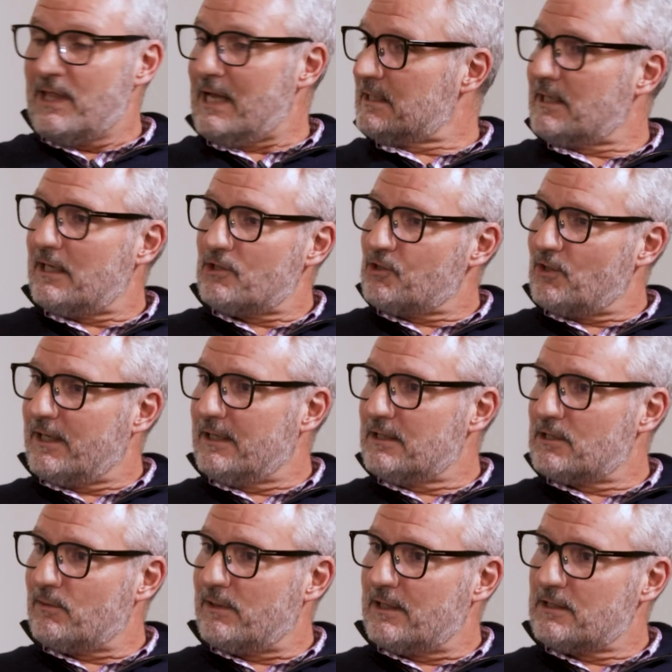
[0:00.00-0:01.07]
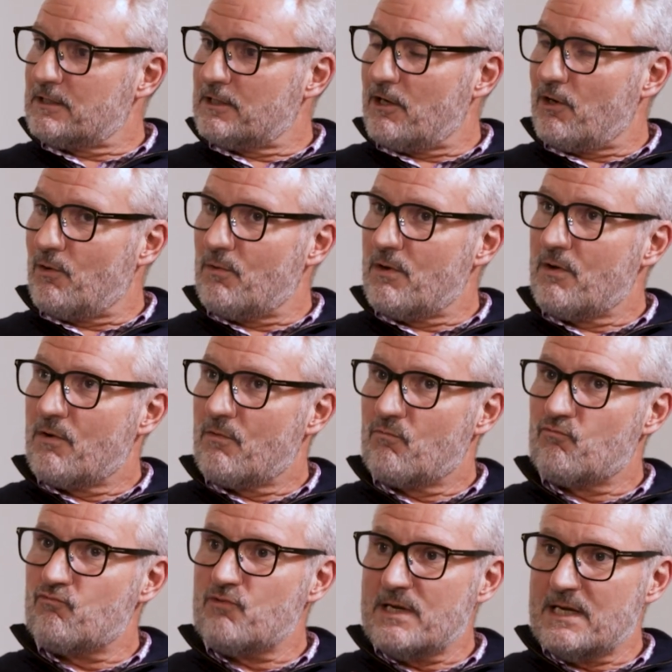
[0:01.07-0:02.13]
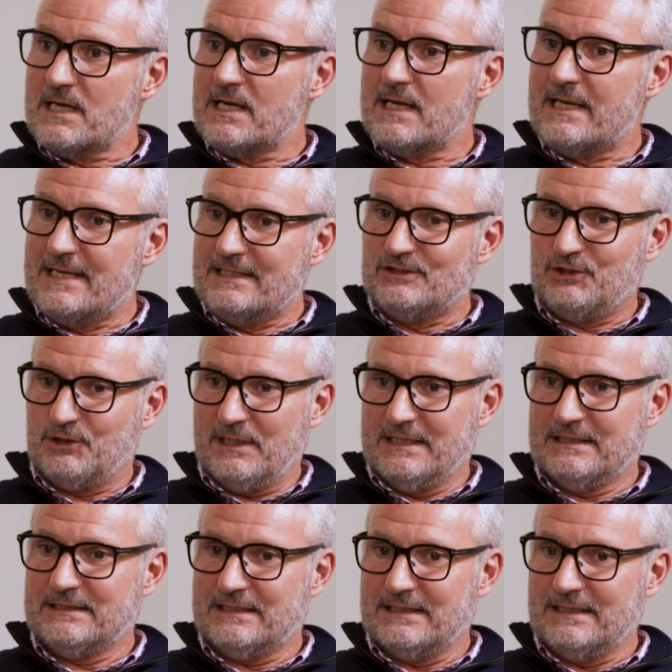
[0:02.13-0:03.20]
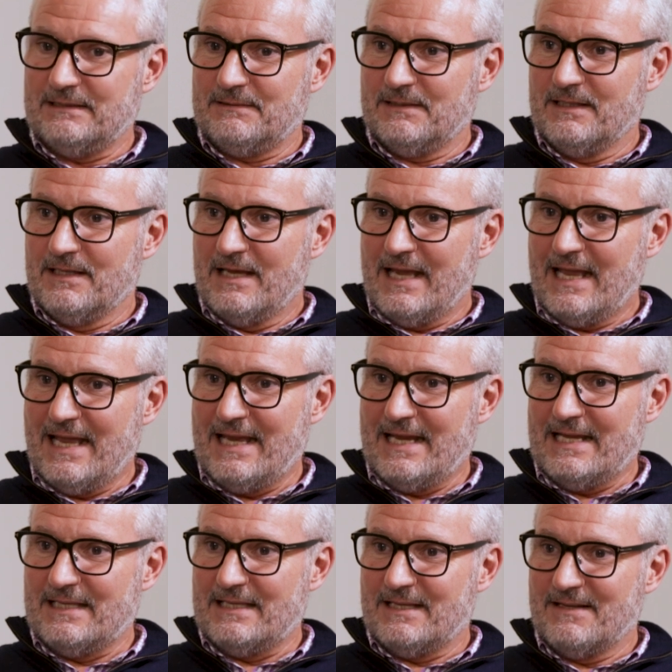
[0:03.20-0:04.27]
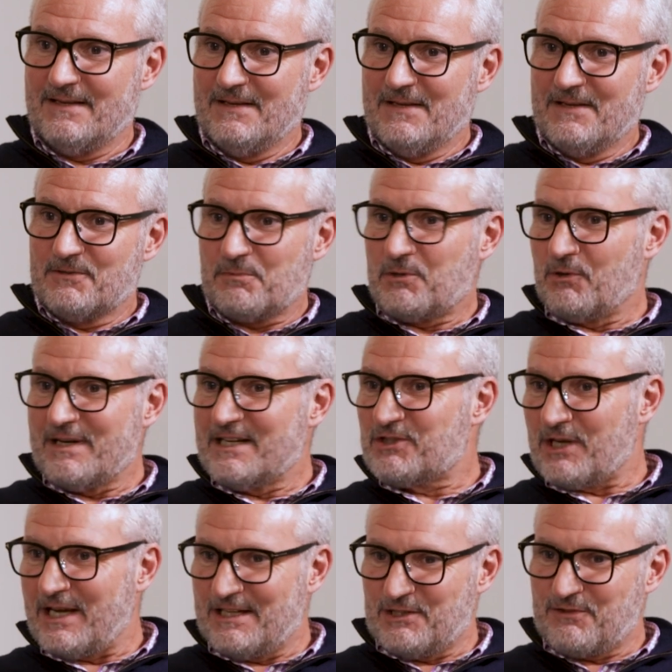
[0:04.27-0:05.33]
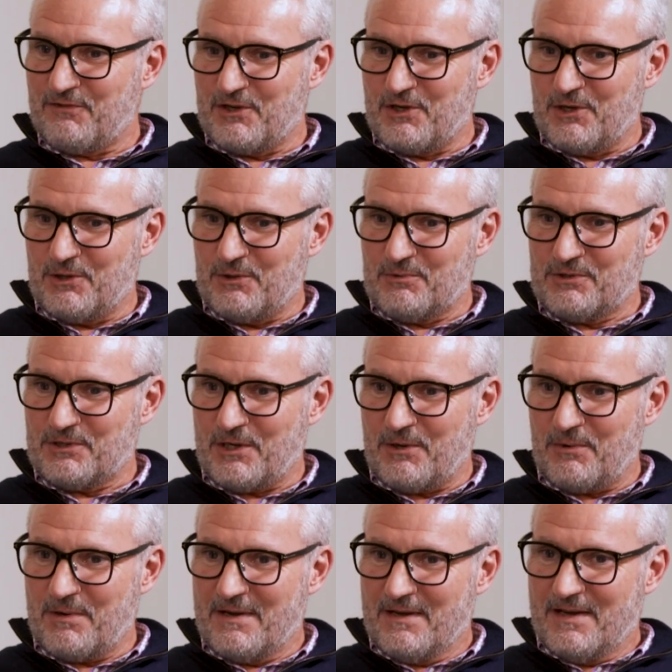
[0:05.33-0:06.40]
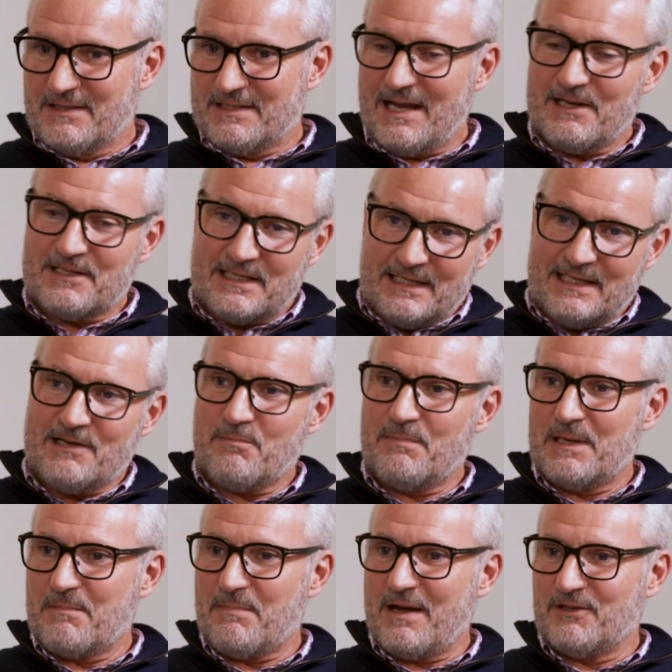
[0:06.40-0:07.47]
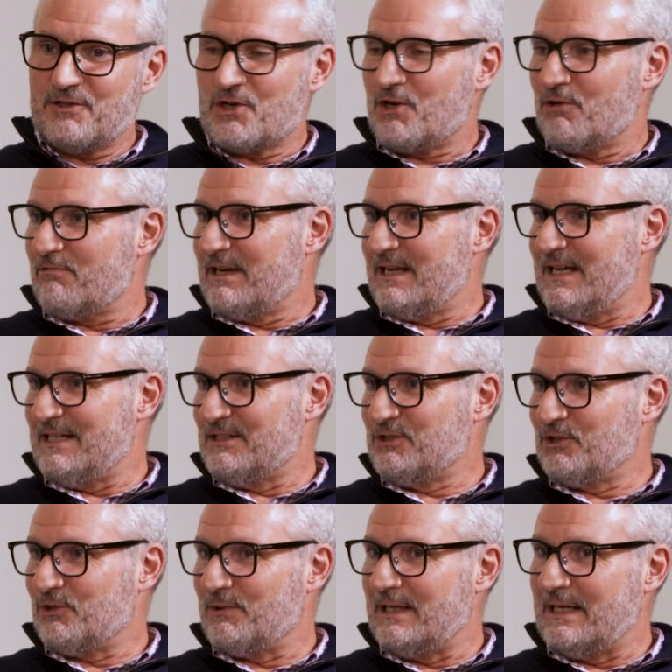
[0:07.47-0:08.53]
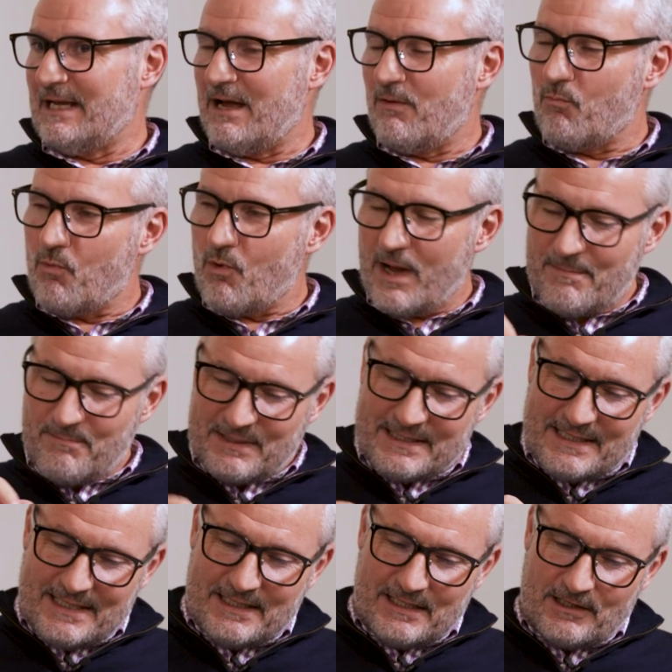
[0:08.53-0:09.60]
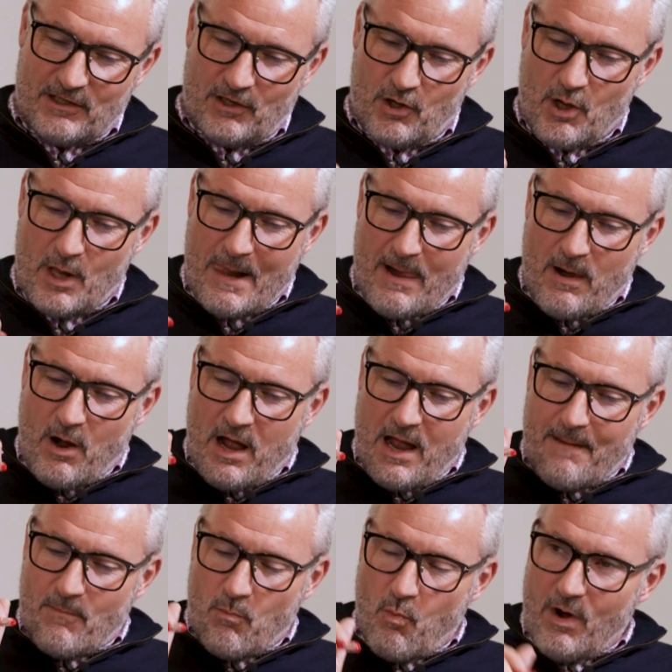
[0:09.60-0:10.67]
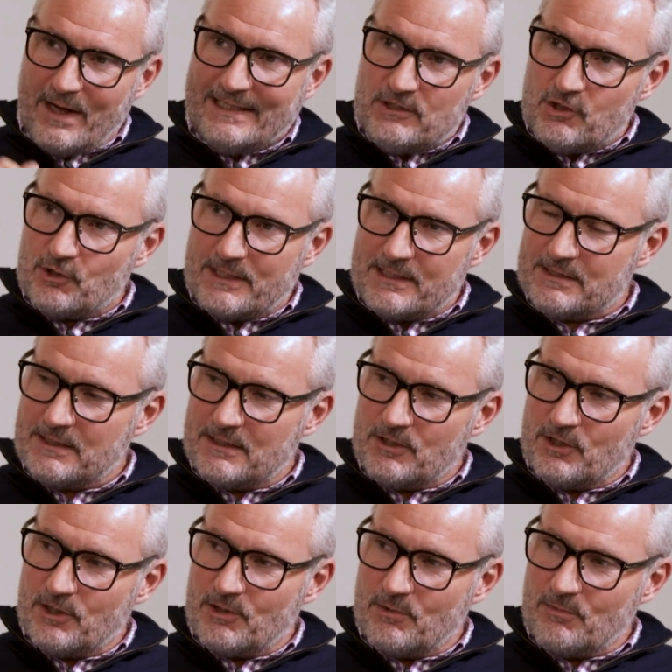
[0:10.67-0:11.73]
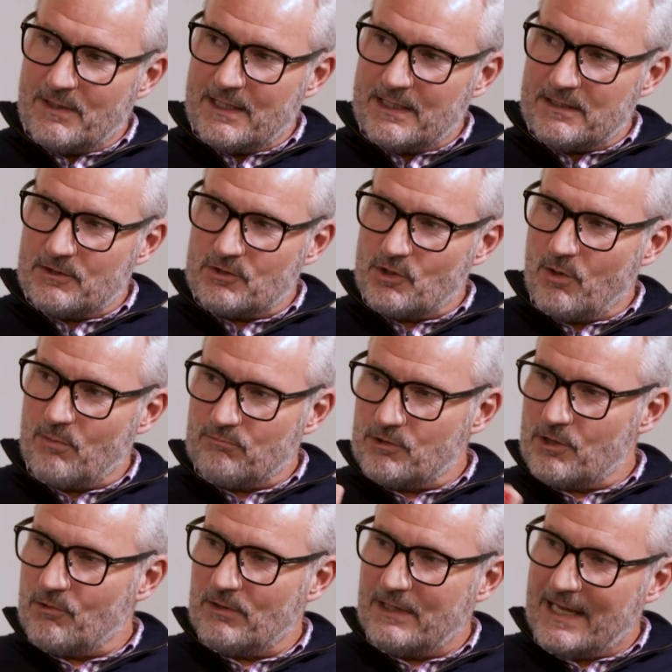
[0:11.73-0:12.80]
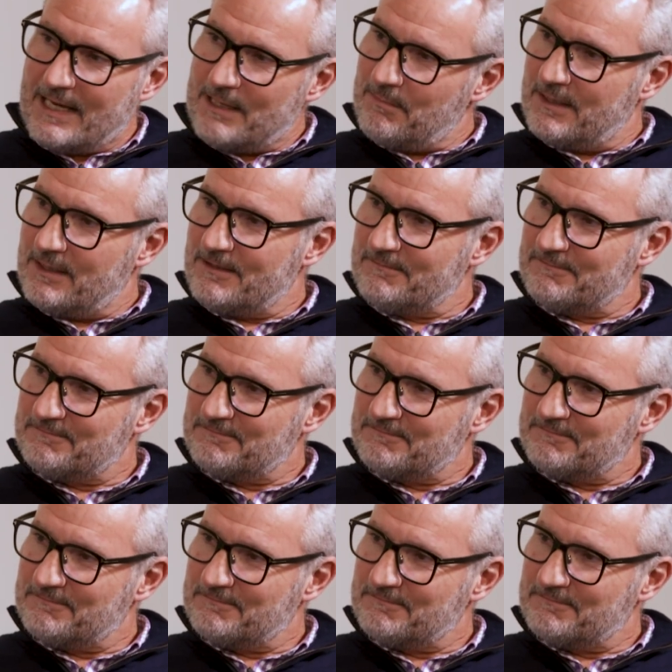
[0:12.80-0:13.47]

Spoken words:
Let's get straight into it. Okay. So, really interested in some career change for you. So, tell us a little bit about your career history and what in particular, what interested you in the top role at AMI?